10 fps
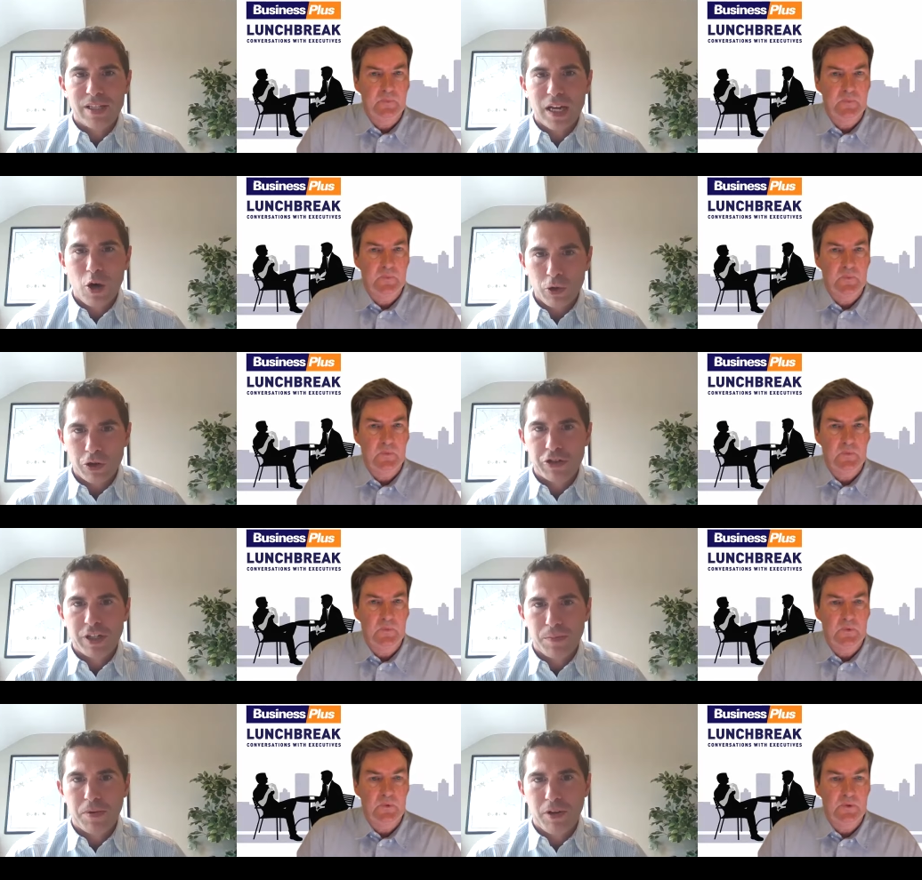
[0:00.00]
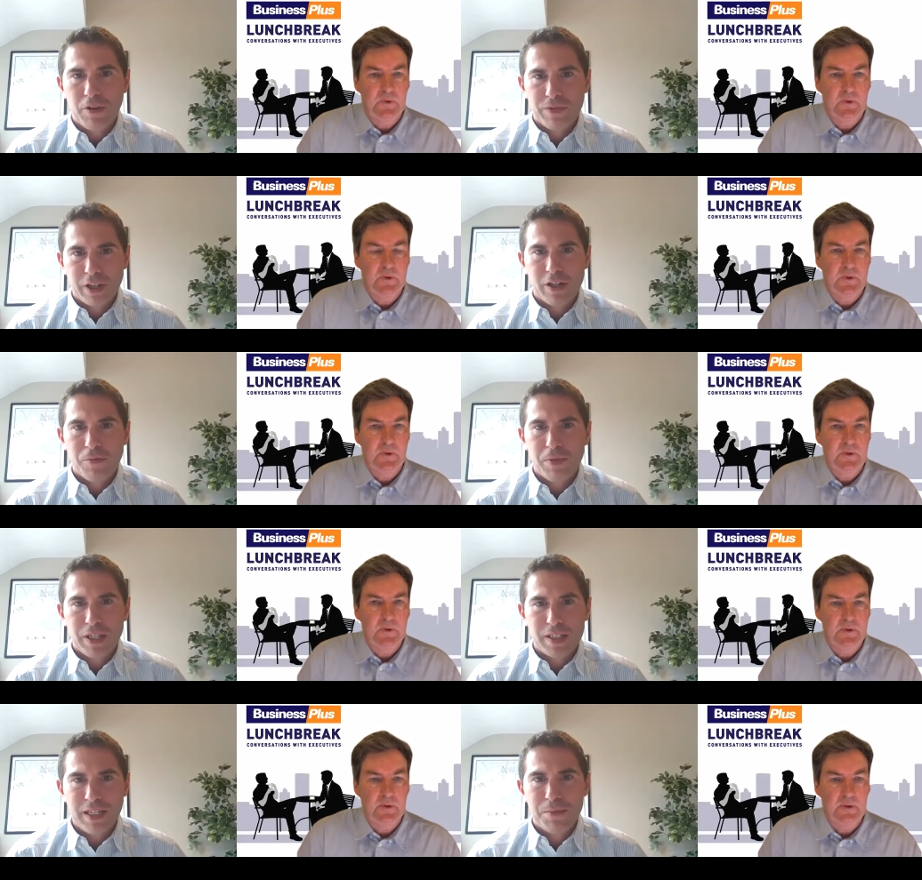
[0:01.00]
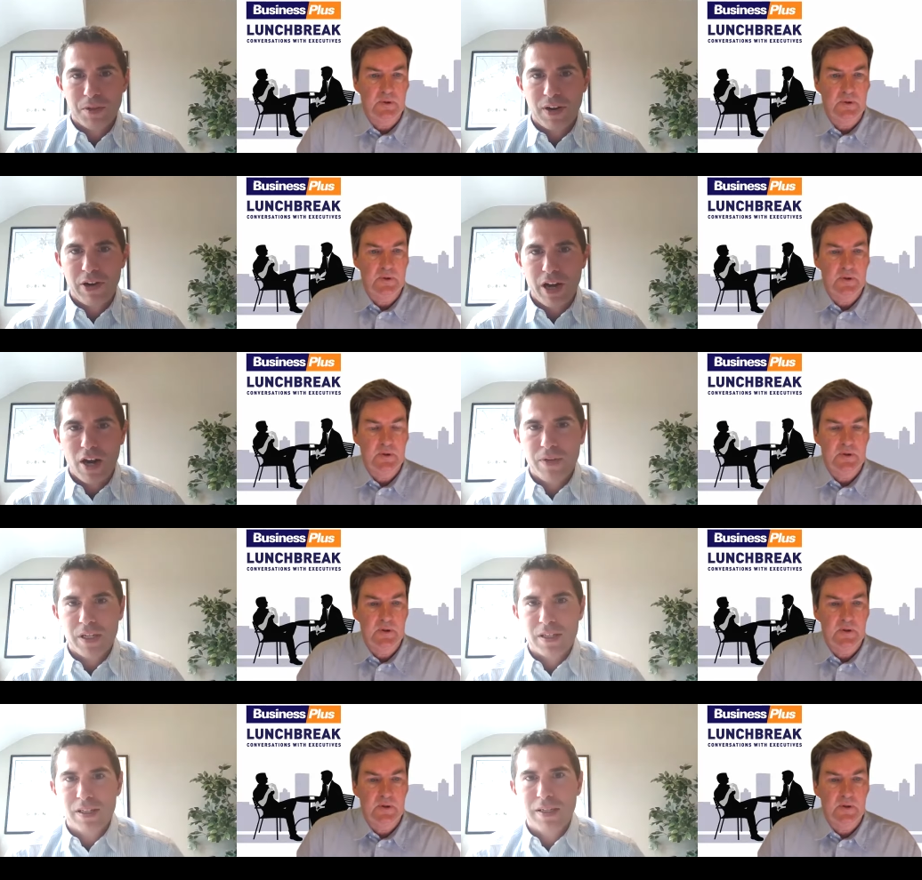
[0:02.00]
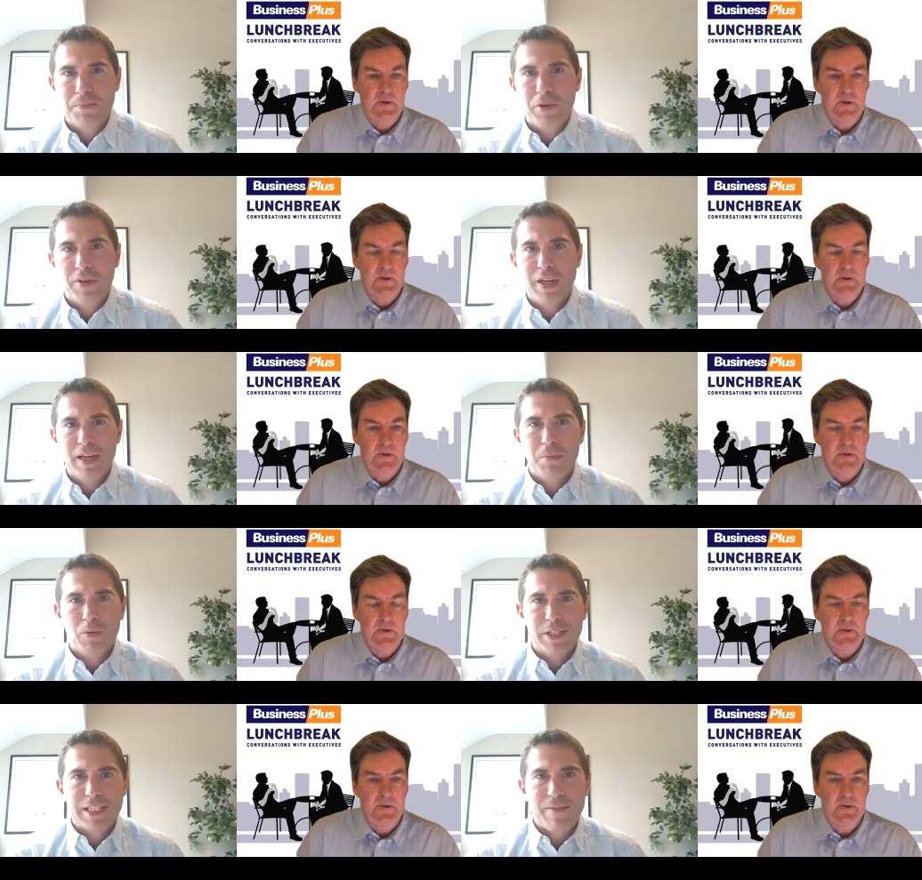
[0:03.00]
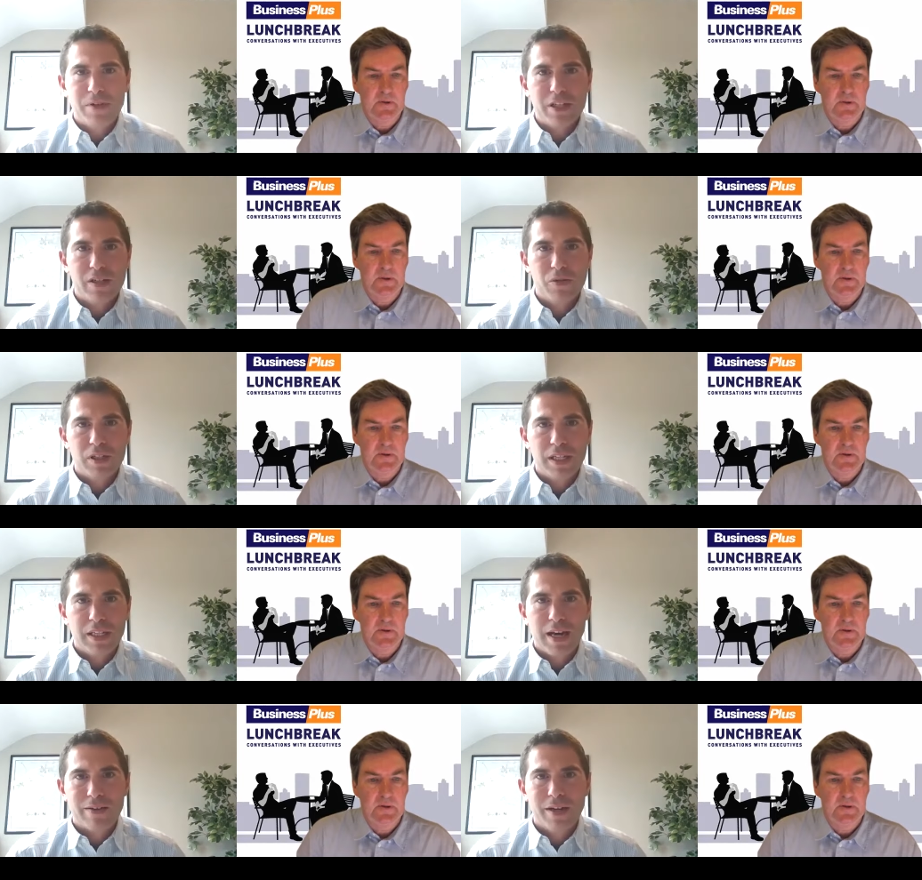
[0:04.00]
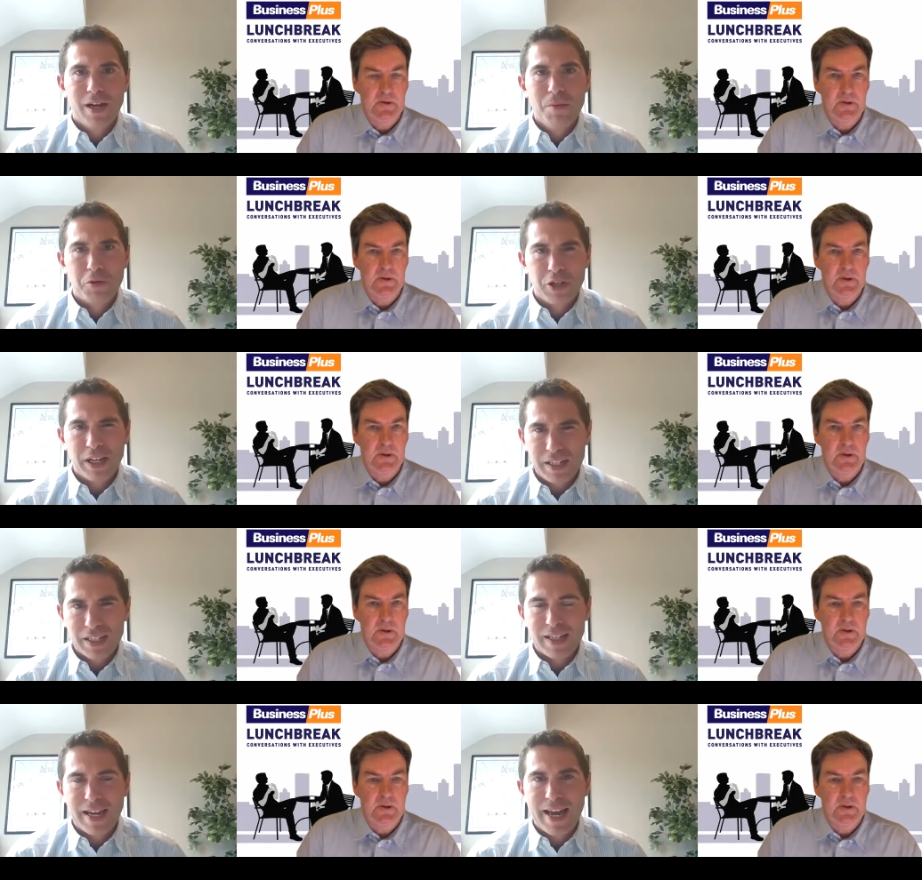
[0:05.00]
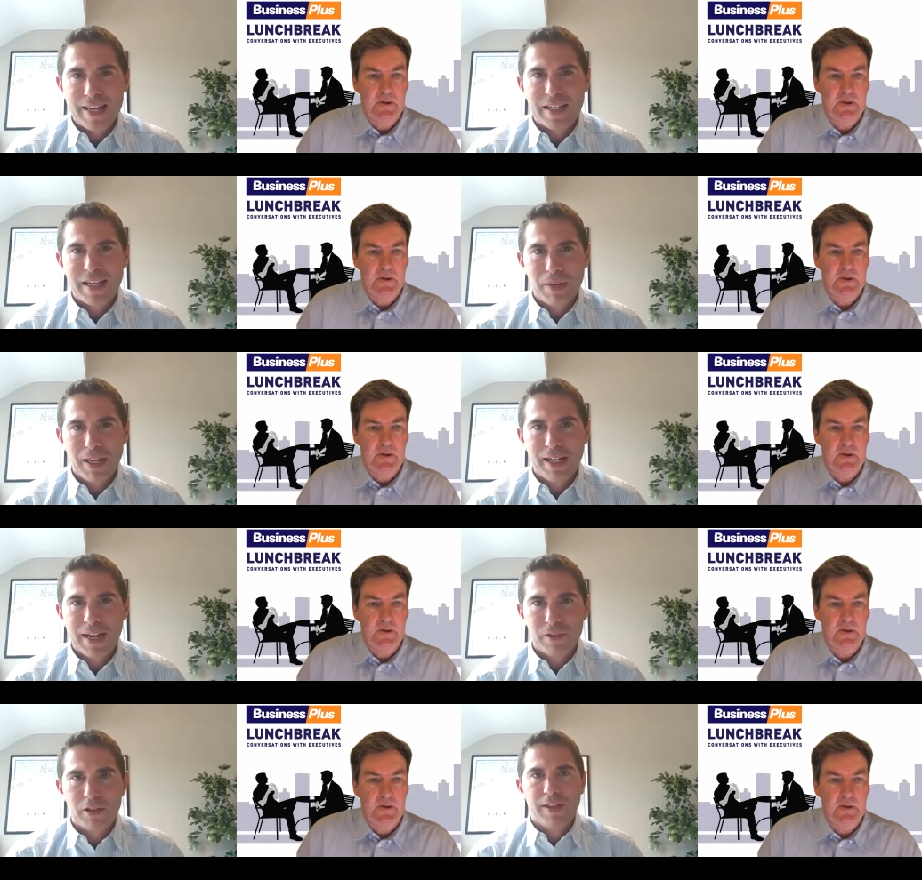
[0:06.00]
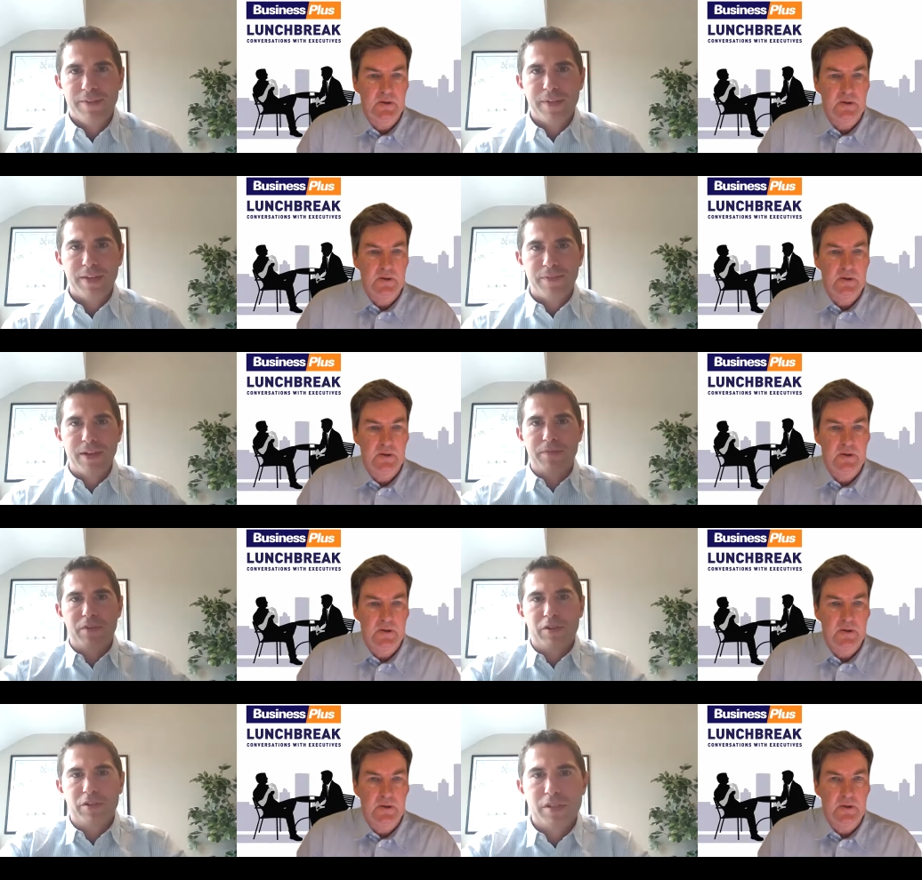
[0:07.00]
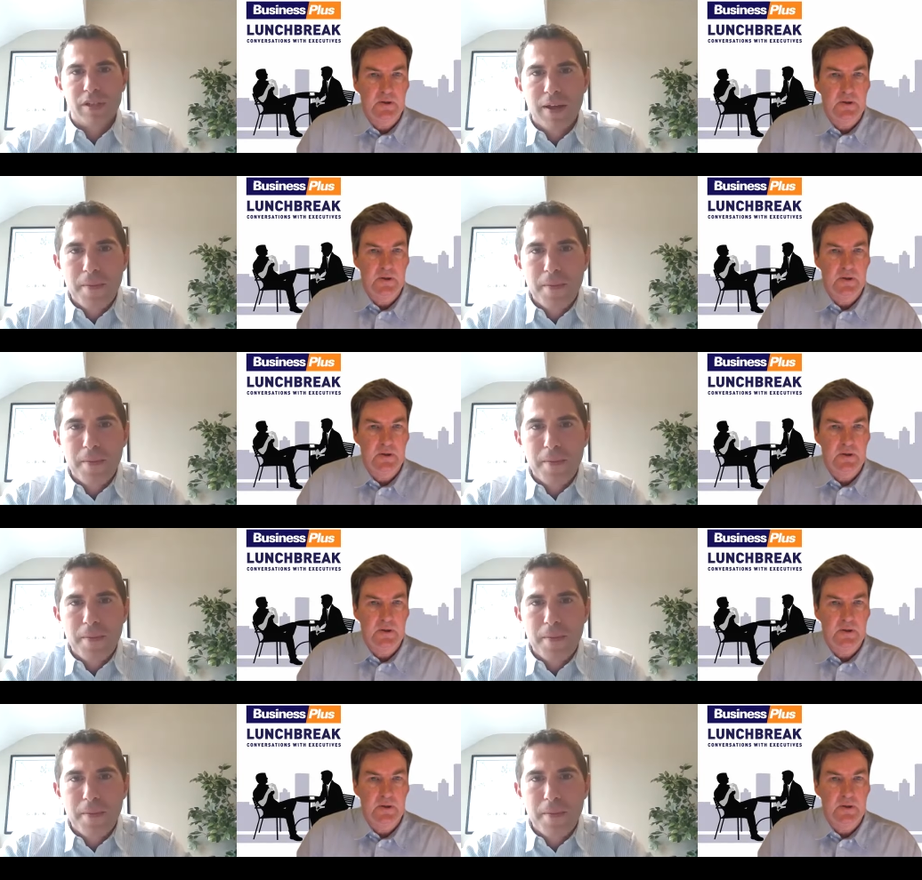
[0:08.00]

Speaker 1: the ownership of the company. It seems a very obvious and simple thing, but we definitely do see that, particularly as you say, SME level. If, if, if there's,